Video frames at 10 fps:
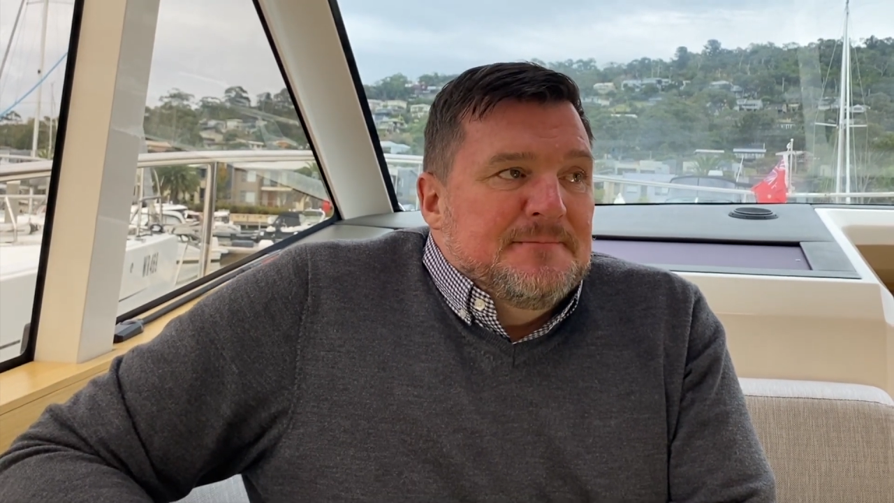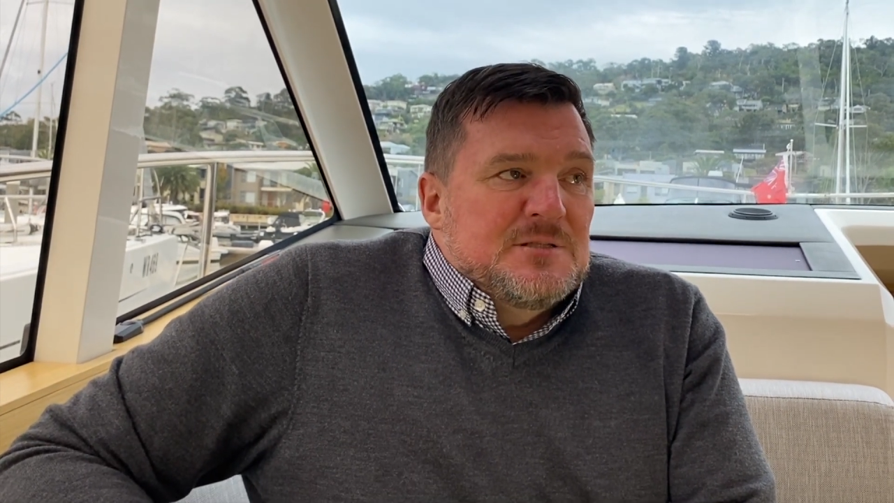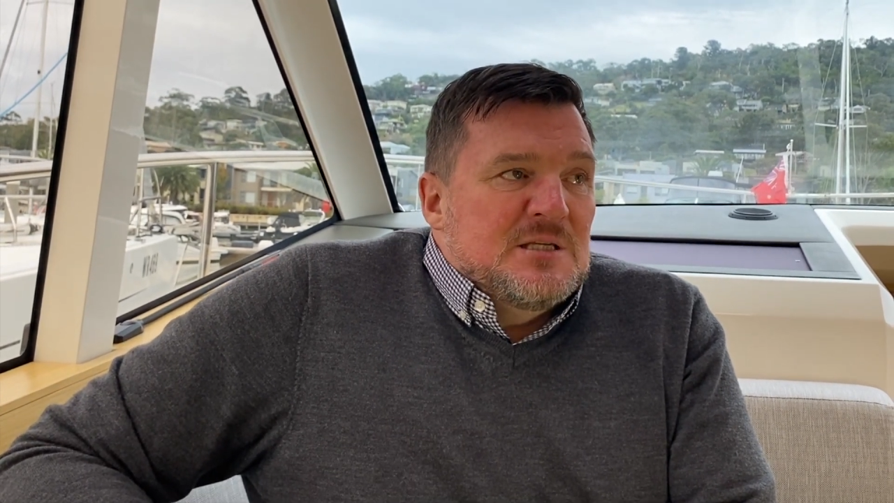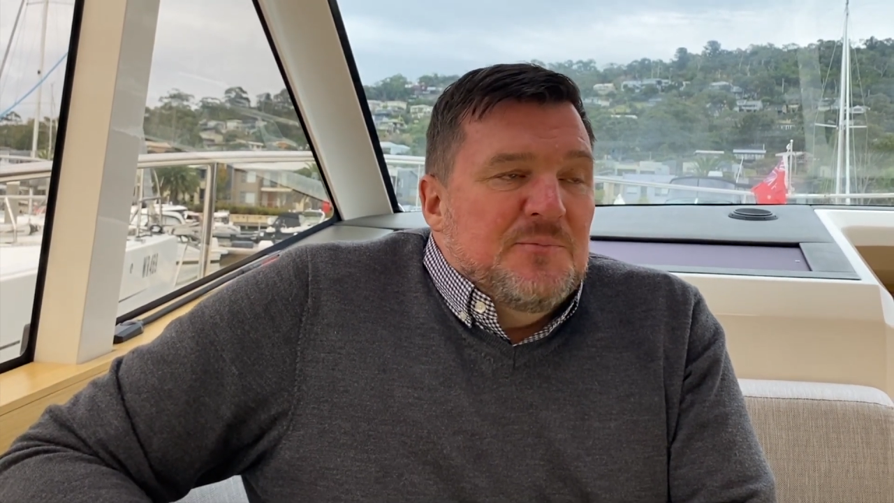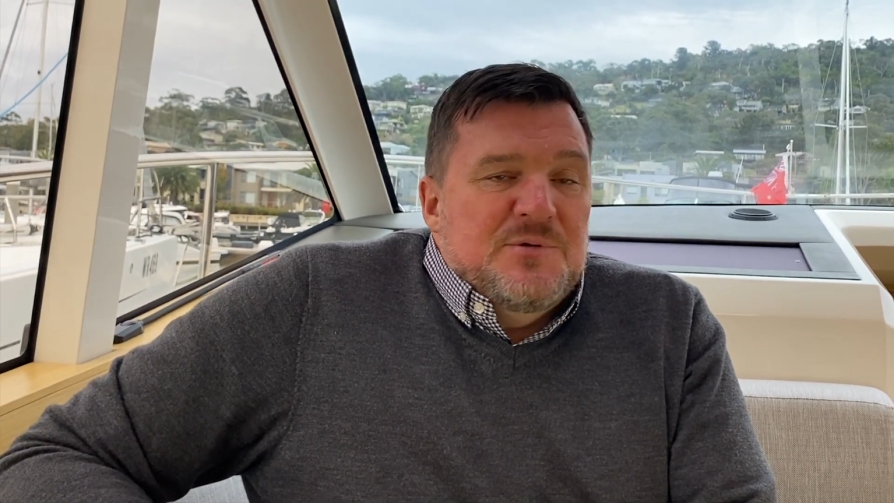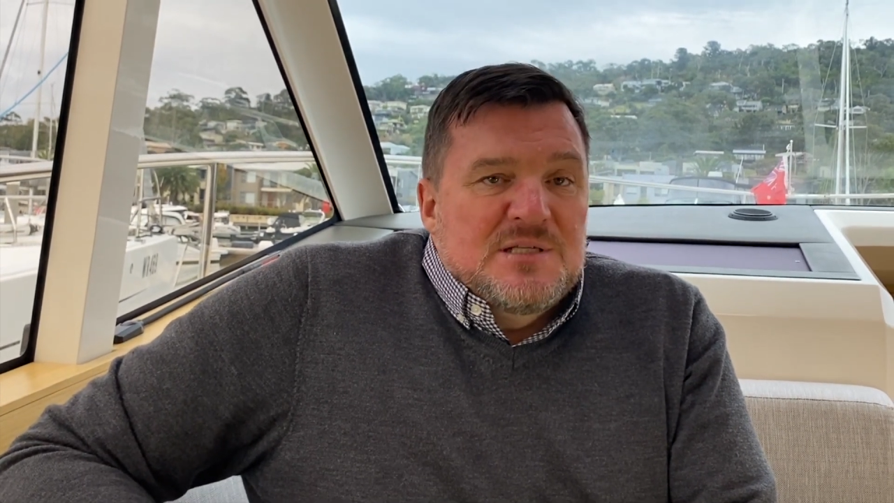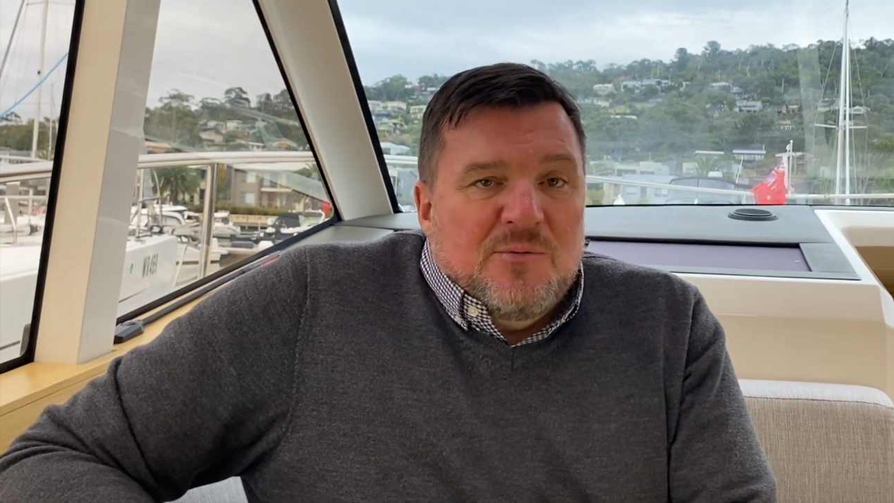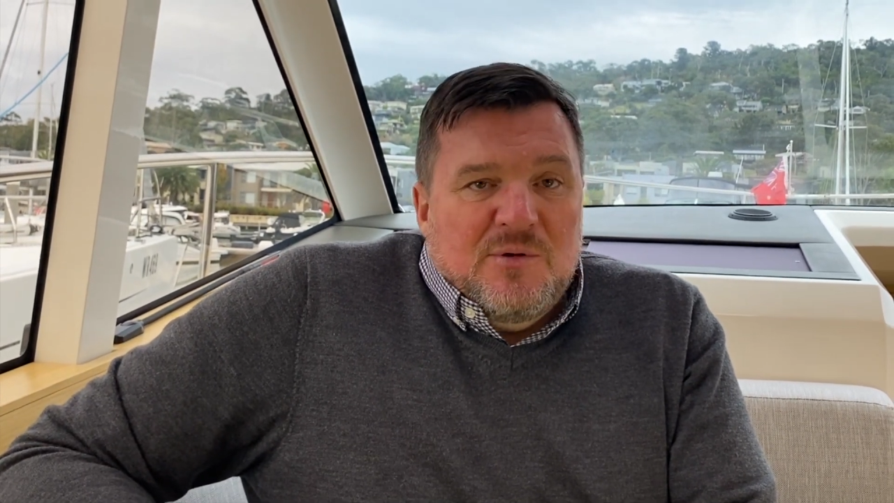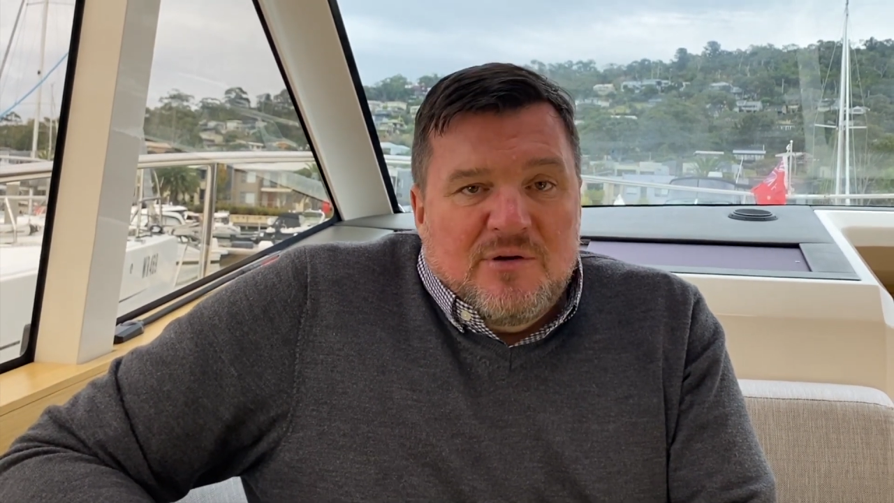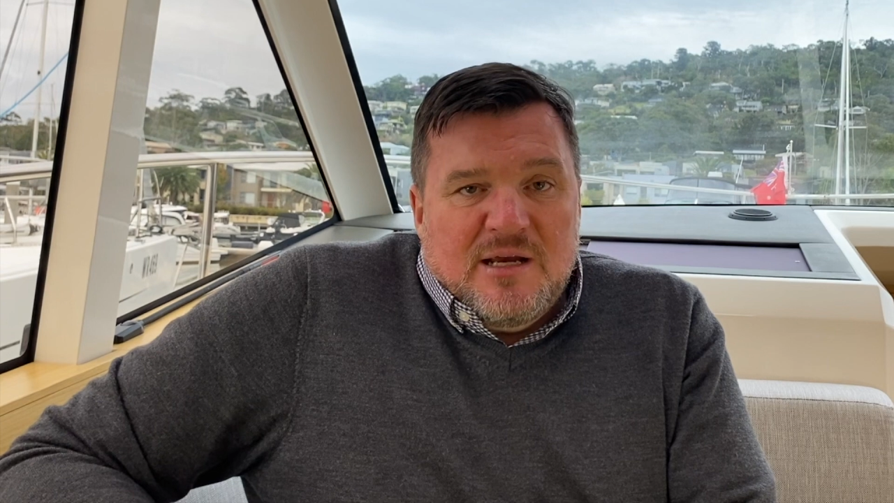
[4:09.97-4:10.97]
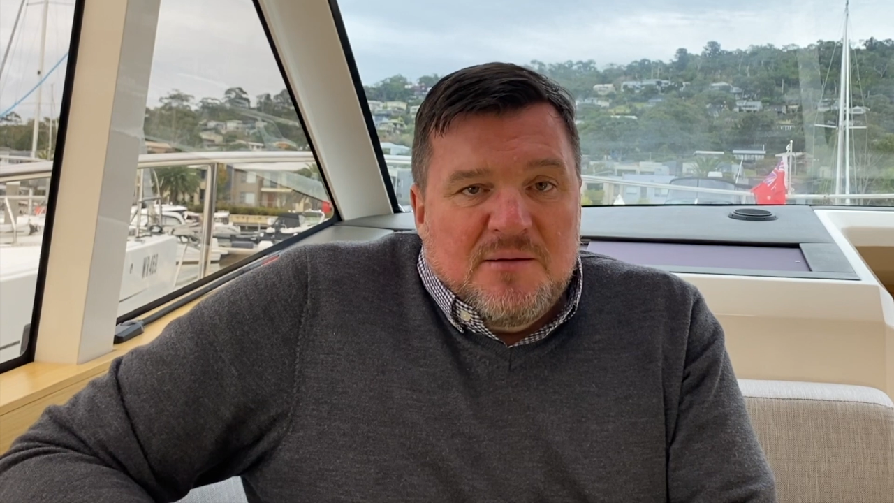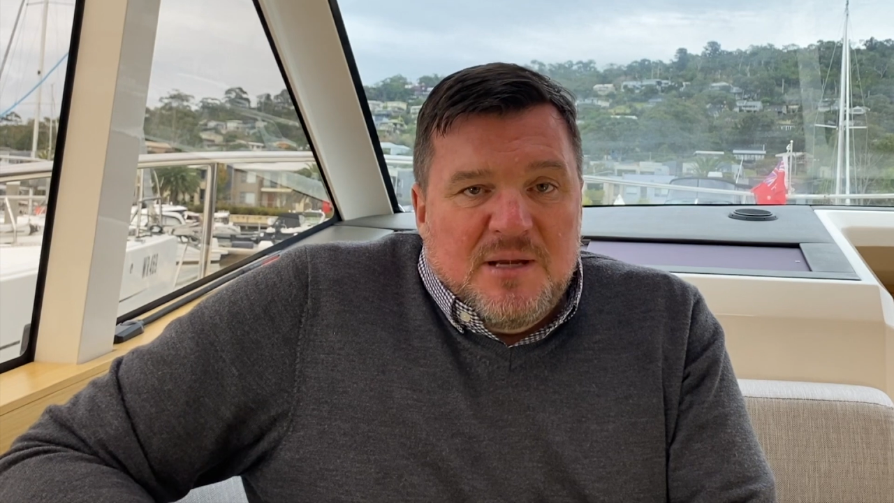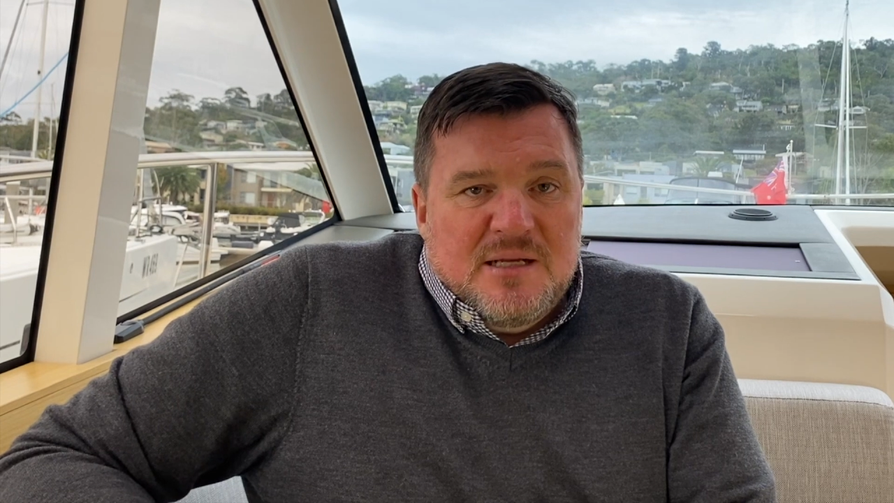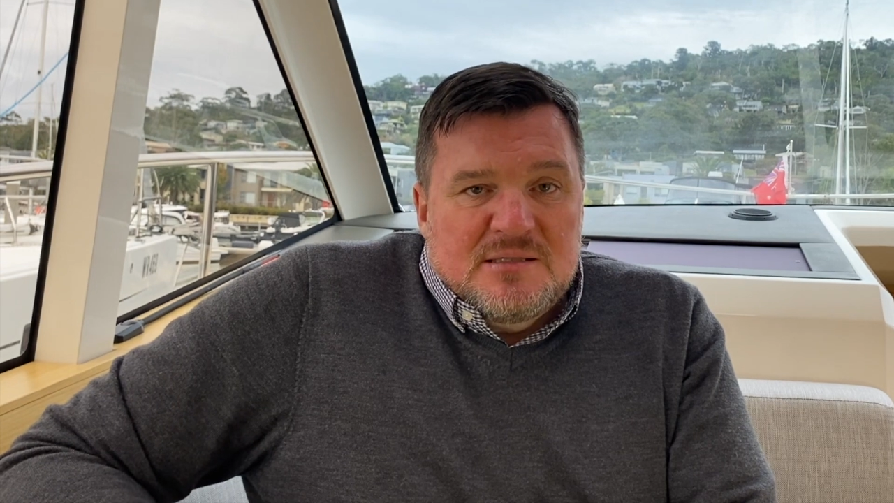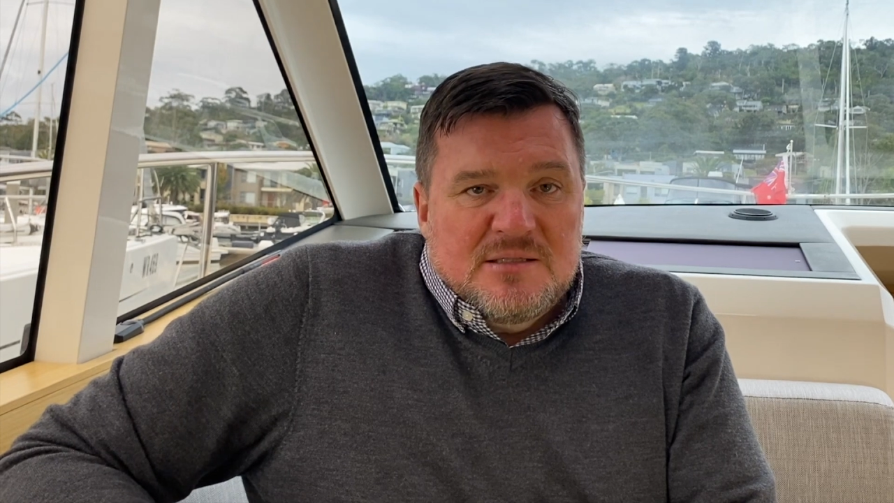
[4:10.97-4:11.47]
skippers that we'd
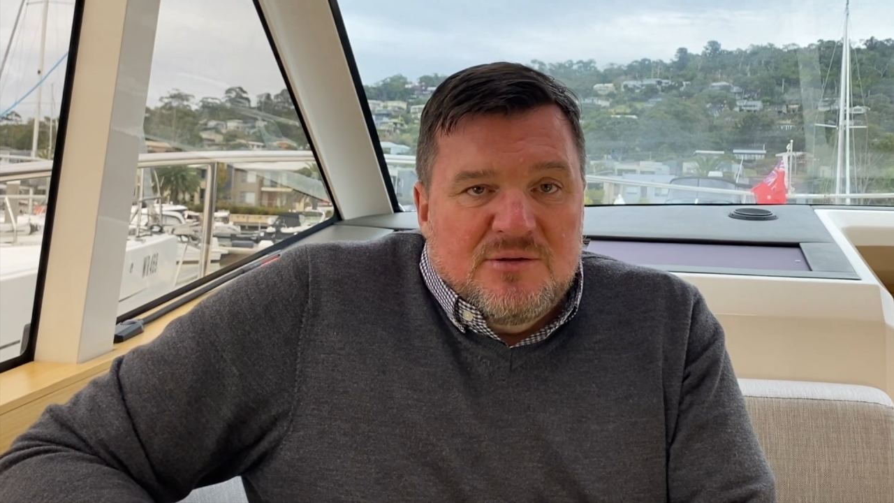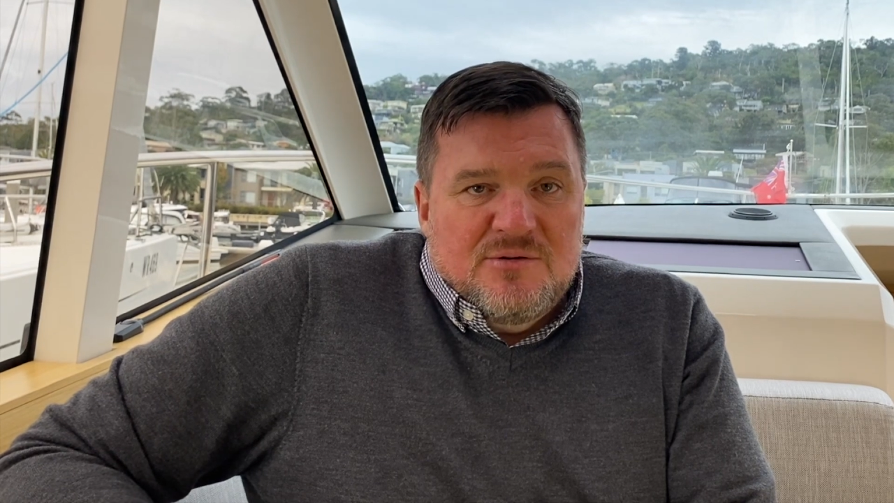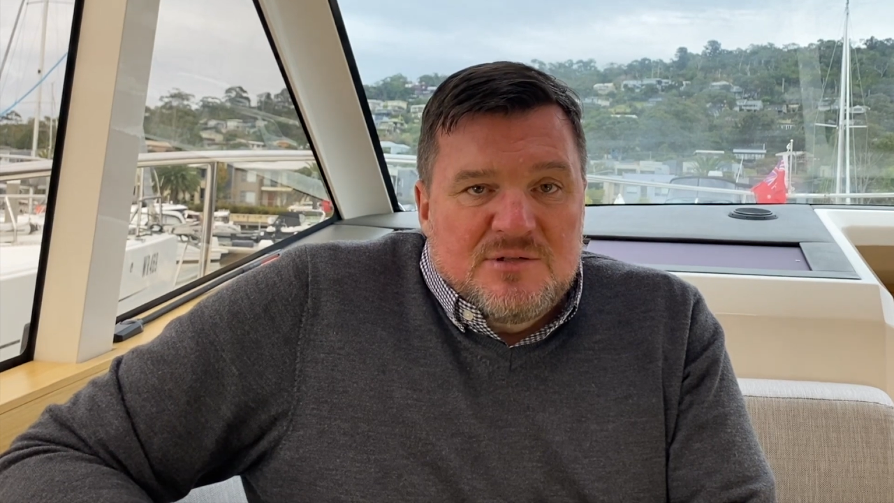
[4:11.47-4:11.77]
recommend to